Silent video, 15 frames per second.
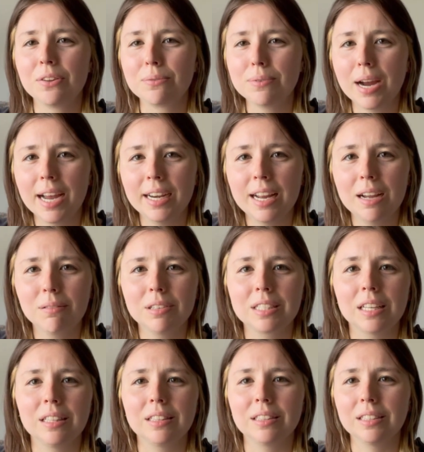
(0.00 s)
the writing was
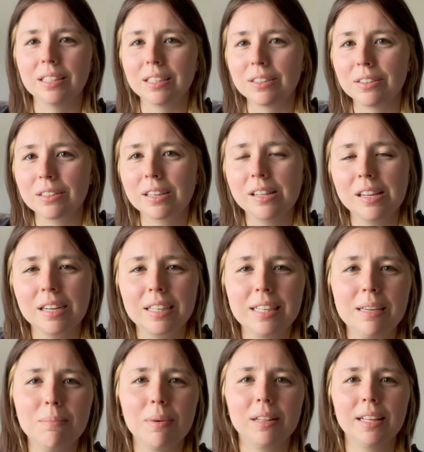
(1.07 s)
a little
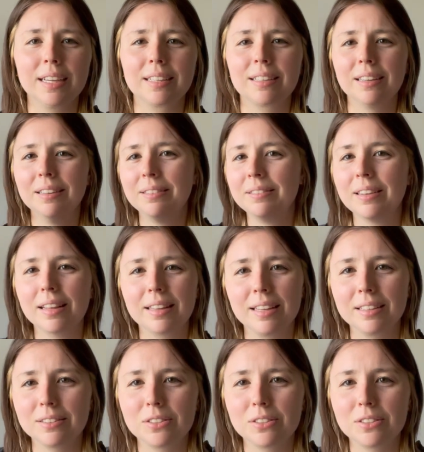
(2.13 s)
clunky, but like nothing